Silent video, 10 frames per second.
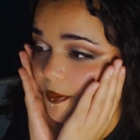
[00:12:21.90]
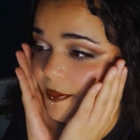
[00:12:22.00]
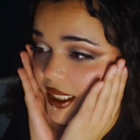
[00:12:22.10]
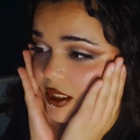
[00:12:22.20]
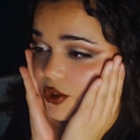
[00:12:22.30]
it
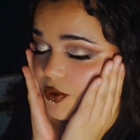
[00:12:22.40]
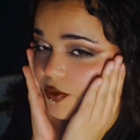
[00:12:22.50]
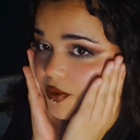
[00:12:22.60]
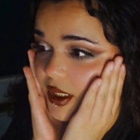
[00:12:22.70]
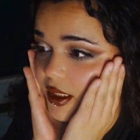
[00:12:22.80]
makes
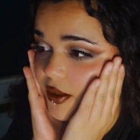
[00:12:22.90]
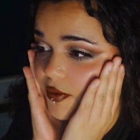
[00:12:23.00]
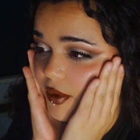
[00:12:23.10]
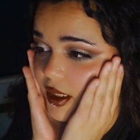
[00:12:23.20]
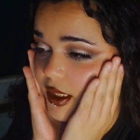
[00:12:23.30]
you
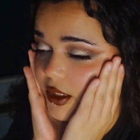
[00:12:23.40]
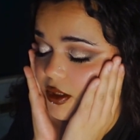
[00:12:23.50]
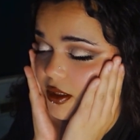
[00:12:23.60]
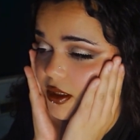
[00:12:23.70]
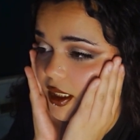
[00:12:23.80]
really, really
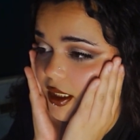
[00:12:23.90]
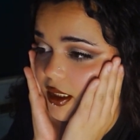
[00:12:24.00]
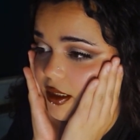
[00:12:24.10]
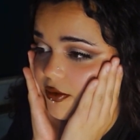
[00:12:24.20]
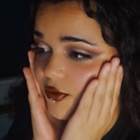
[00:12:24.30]
just
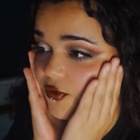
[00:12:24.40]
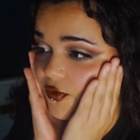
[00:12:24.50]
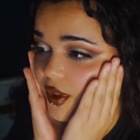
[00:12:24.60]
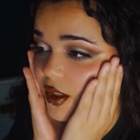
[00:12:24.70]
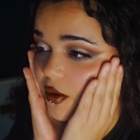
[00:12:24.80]
like
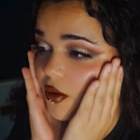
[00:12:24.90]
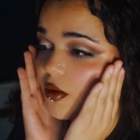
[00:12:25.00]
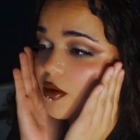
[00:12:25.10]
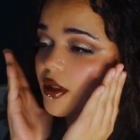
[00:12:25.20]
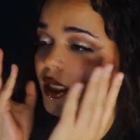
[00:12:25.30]

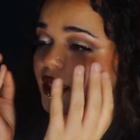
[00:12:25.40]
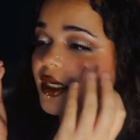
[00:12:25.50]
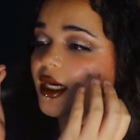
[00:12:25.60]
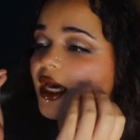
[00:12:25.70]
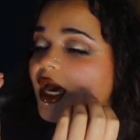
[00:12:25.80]
feel
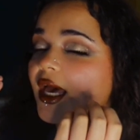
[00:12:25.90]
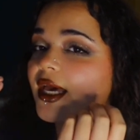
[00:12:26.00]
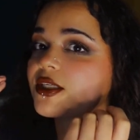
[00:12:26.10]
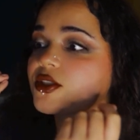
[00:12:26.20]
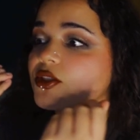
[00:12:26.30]
like
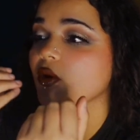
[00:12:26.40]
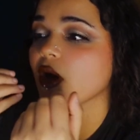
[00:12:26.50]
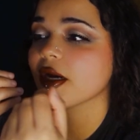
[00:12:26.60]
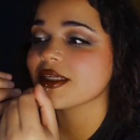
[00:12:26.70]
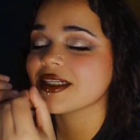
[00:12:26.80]
it's so
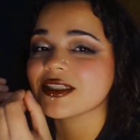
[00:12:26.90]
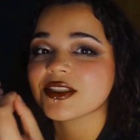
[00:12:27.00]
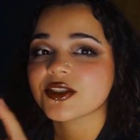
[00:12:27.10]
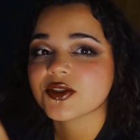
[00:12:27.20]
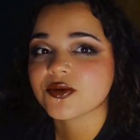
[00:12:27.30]
hard to
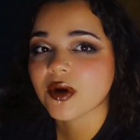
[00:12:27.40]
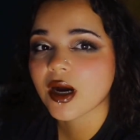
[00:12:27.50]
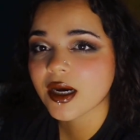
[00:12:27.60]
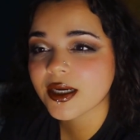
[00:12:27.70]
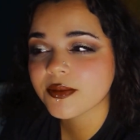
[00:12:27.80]

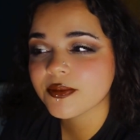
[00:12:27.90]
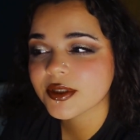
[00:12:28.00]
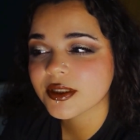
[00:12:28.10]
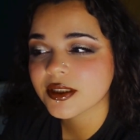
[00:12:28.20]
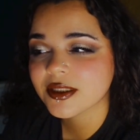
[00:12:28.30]
describe